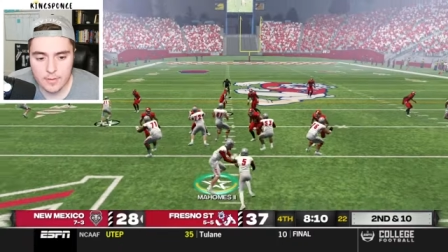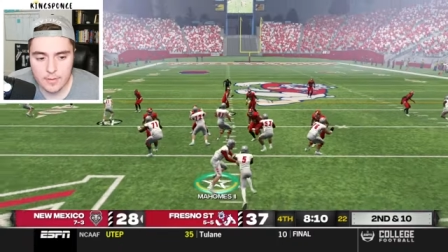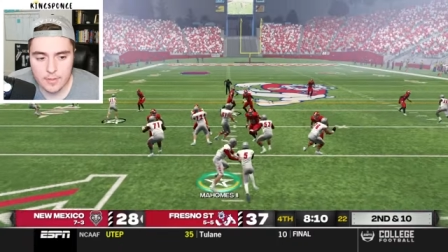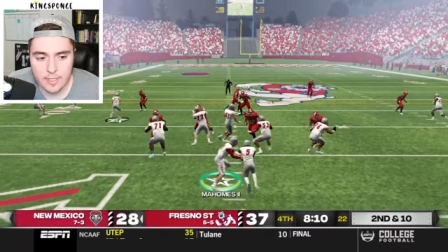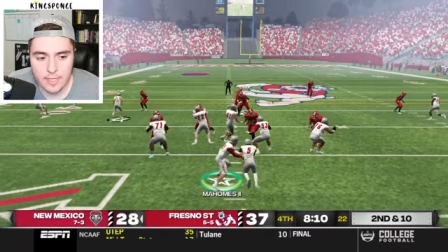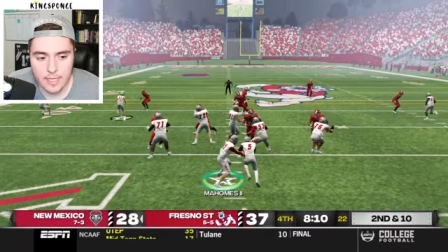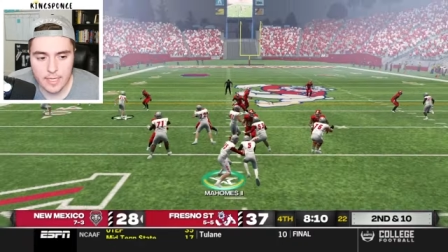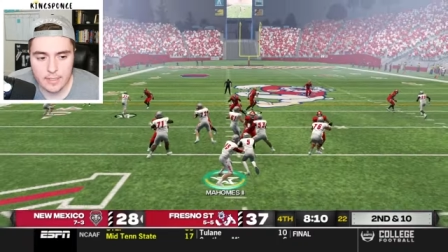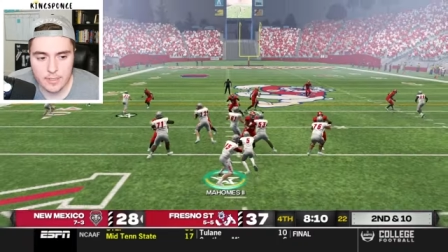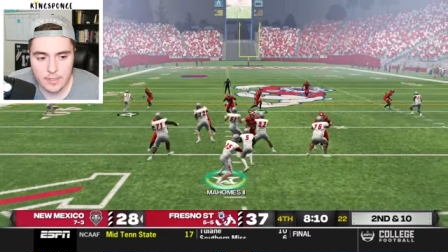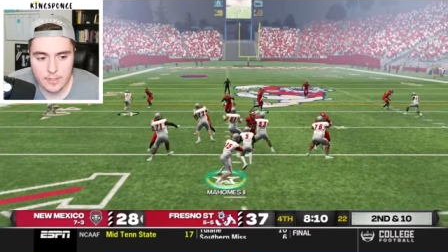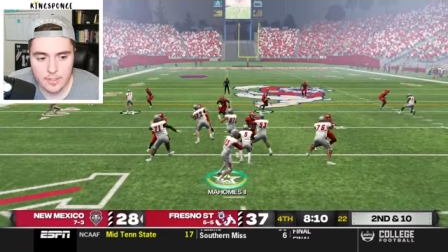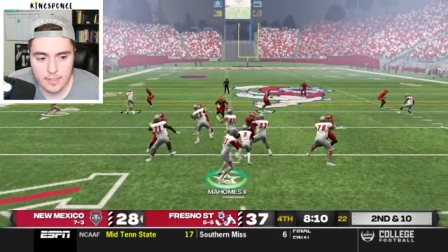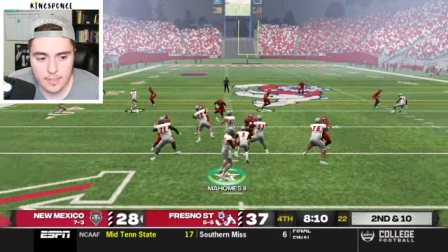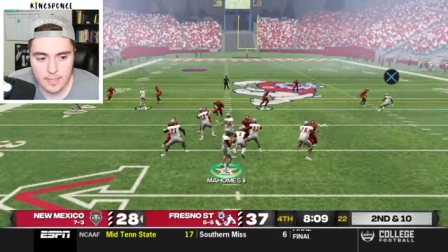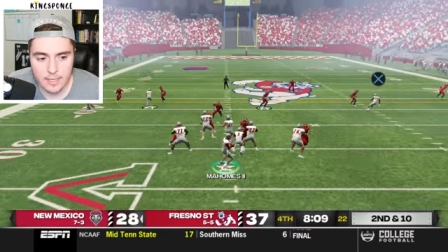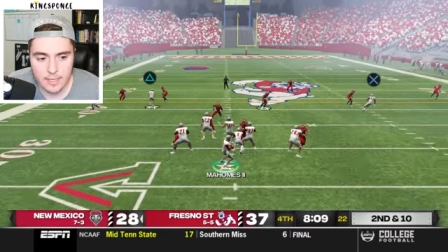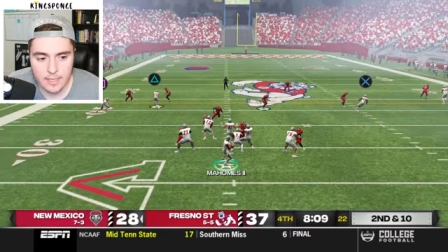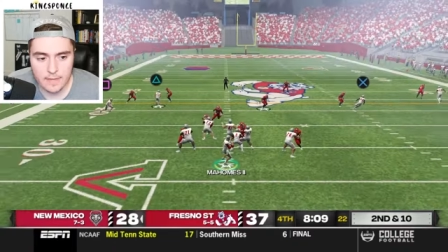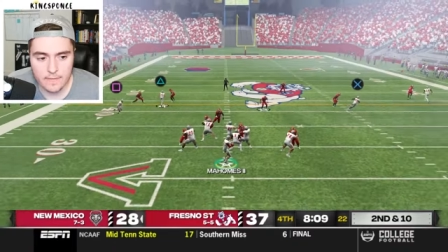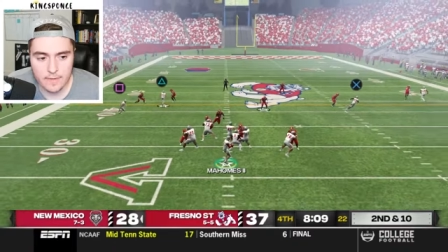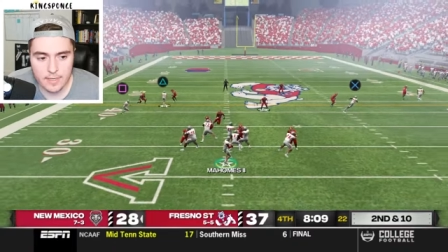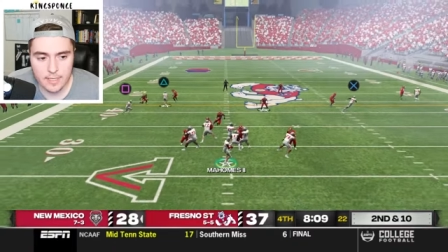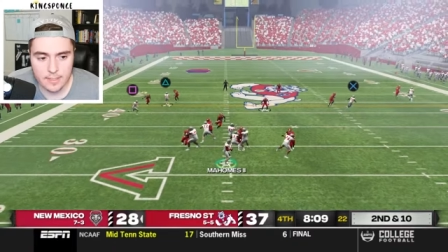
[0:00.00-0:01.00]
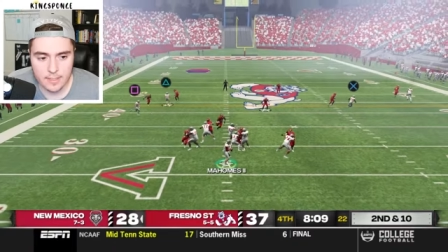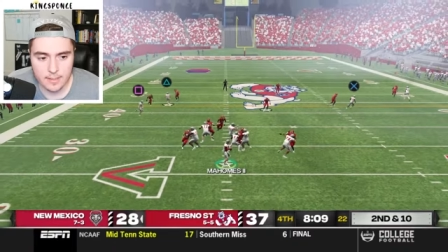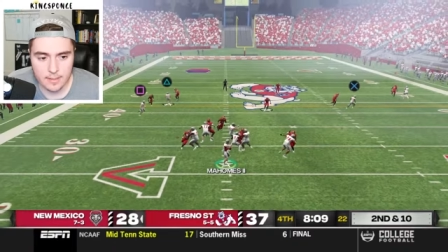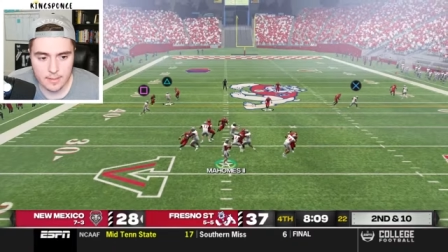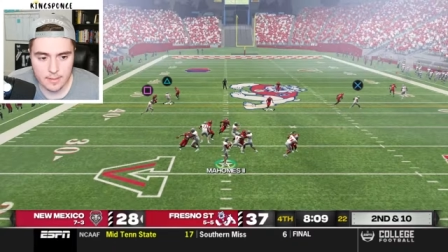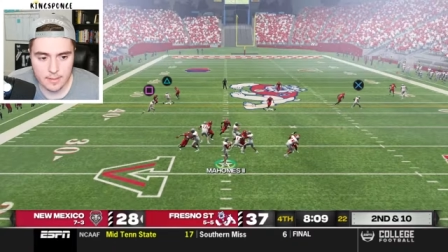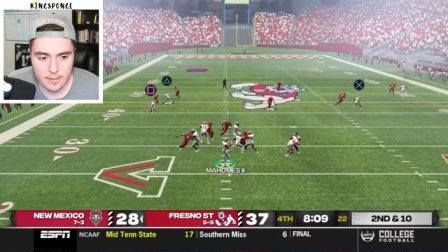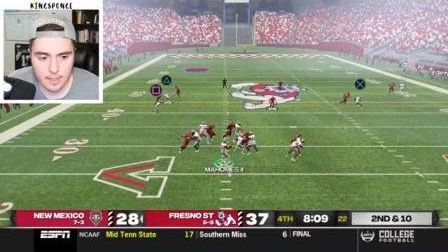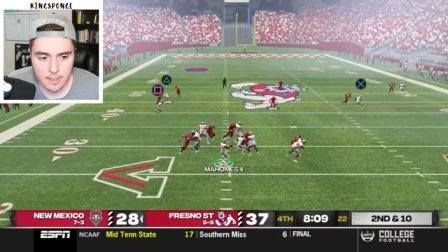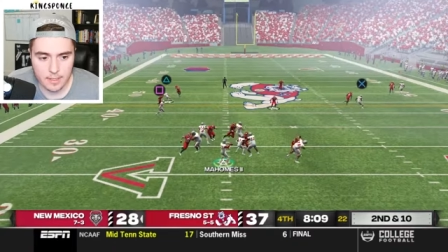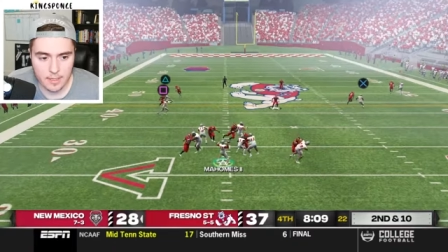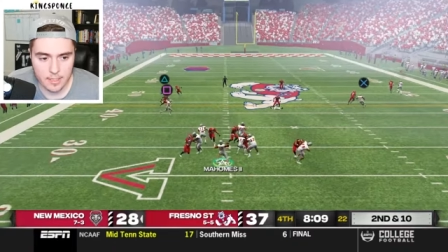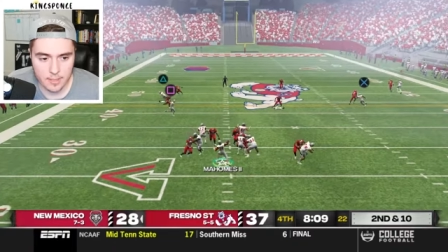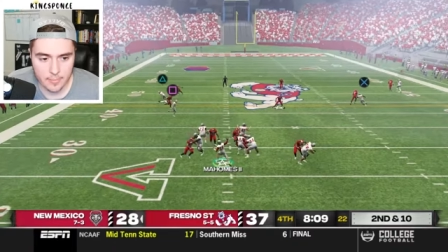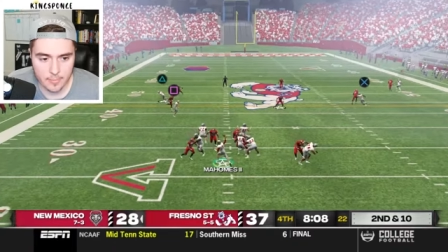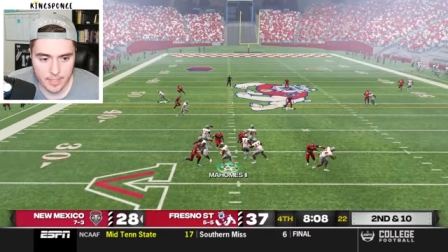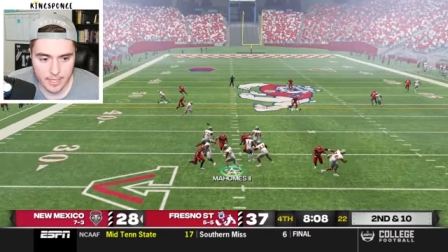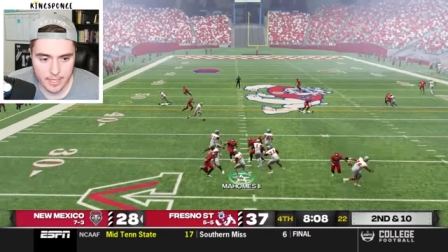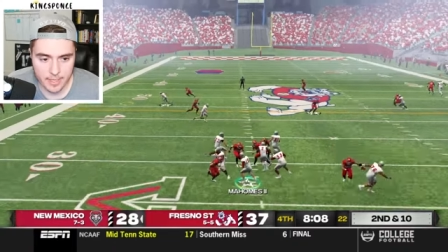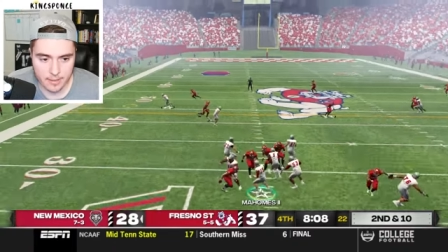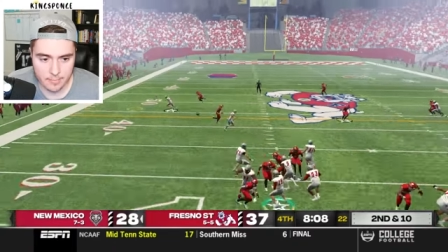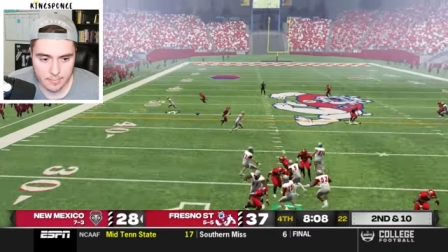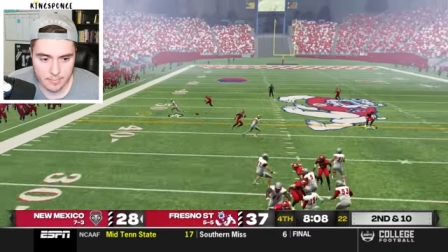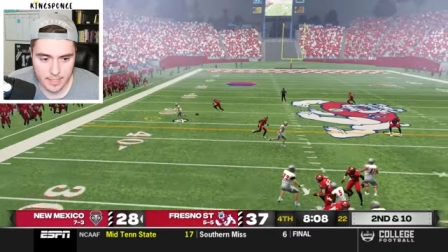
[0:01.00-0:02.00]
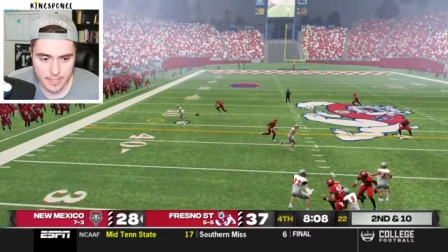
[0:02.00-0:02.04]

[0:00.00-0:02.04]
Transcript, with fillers: State just giving us the dog pound,